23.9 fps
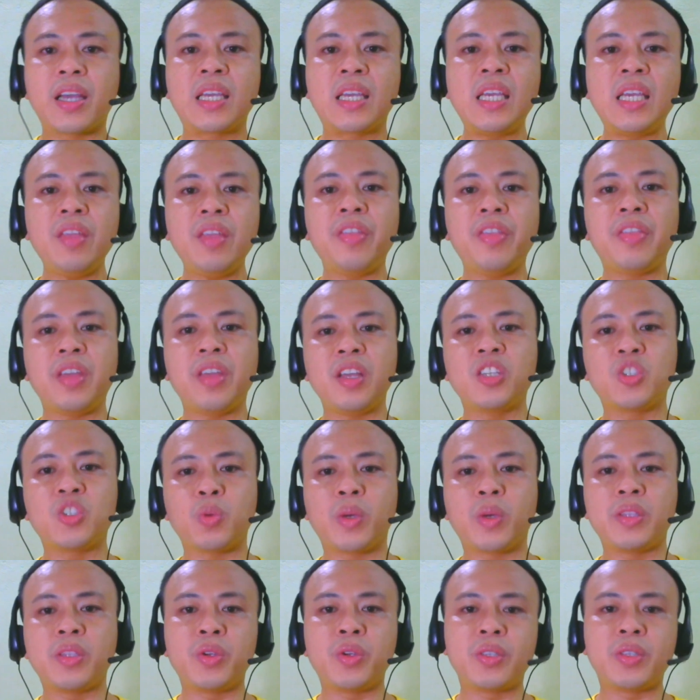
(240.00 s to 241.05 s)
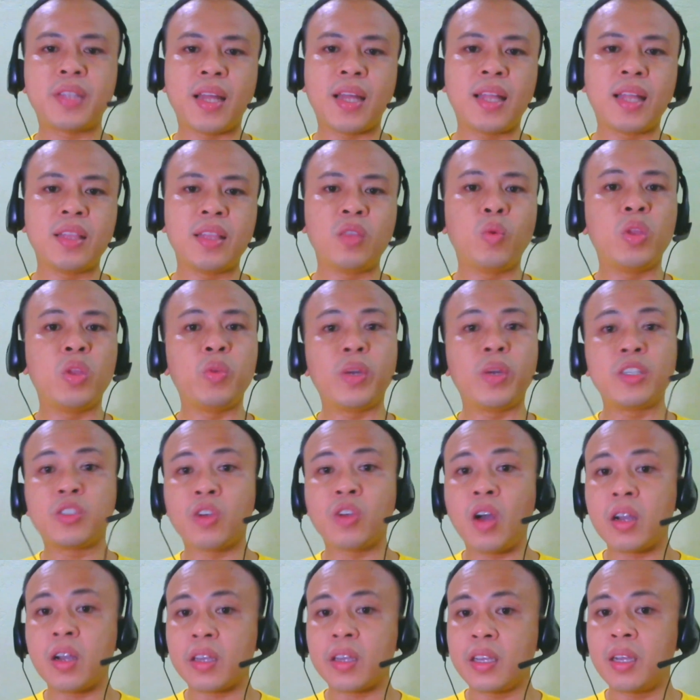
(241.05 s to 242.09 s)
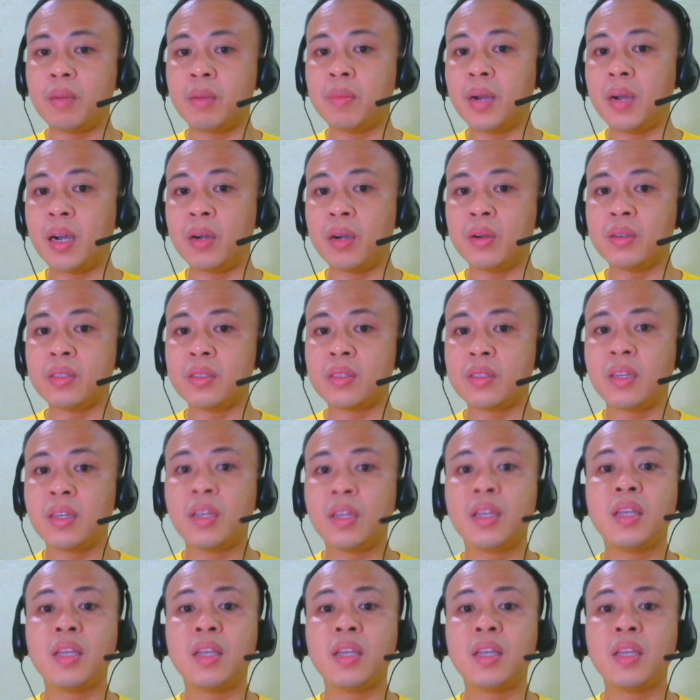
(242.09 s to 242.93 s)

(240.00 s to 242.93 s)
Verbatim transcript: key things to understand when we're talking about